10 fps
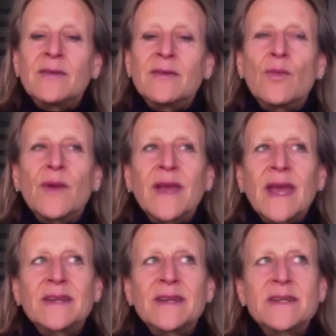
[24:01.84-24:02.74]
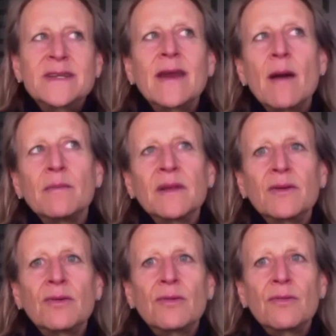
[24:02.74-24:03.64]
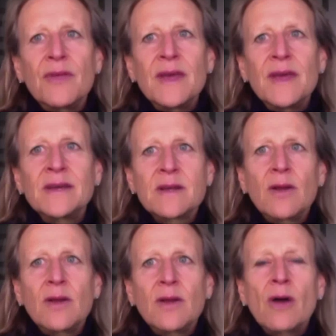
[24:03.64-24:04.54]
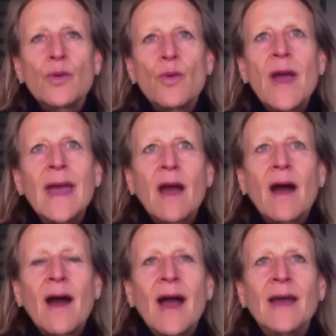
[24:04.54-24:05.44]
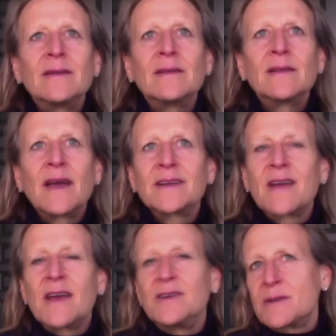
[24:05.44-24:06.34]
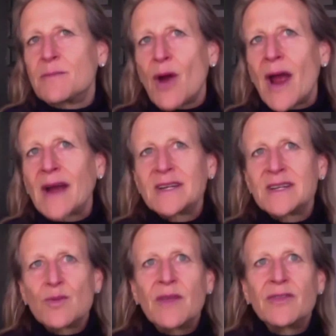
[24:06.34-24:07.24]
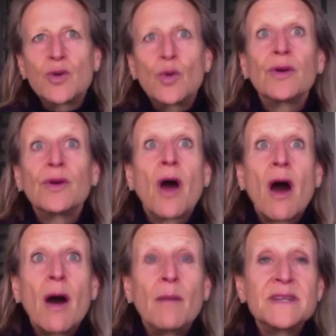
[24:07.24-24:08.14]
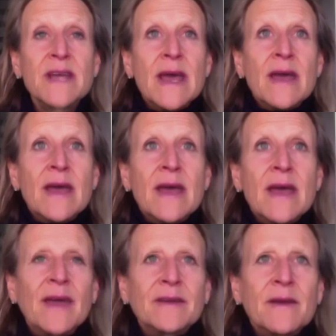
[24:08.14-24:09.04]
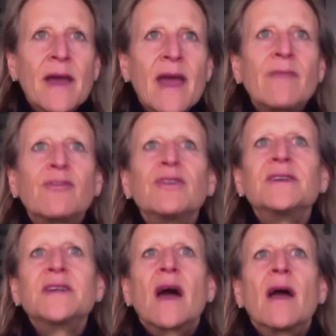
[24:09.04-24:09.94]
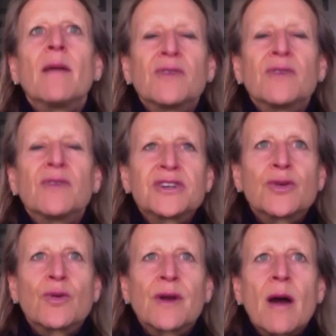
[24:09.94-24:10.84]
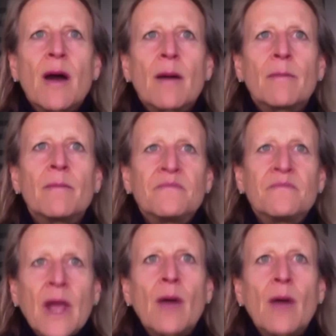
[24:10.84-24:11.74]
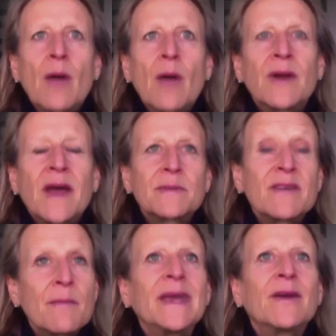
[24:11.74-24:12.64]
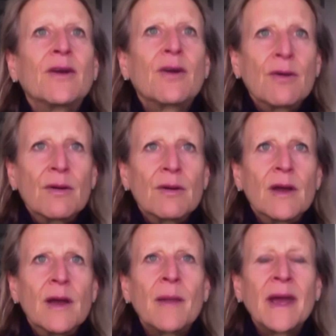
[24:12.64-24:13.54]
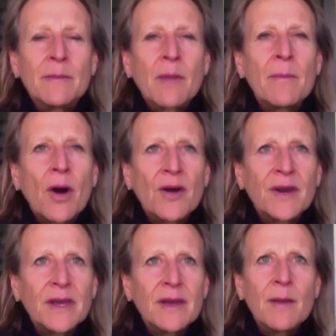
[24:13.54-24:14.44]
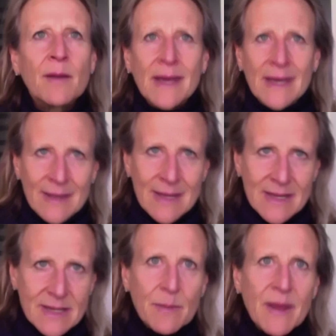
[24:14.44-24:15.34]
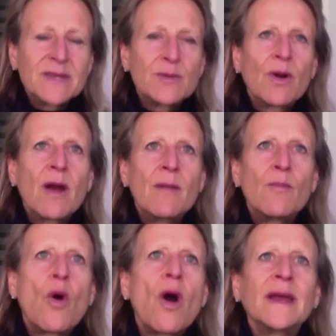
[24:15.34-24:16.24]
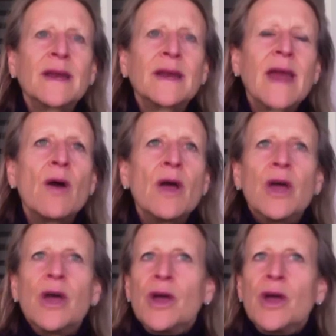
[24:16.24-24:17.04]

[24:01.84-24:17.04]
And we can set up little things along the way. I used to practice with doorknobs, that every time I reached a doorknob, I would ask myself, am I here? Am I in my body? Am I in this space where I'm walking now?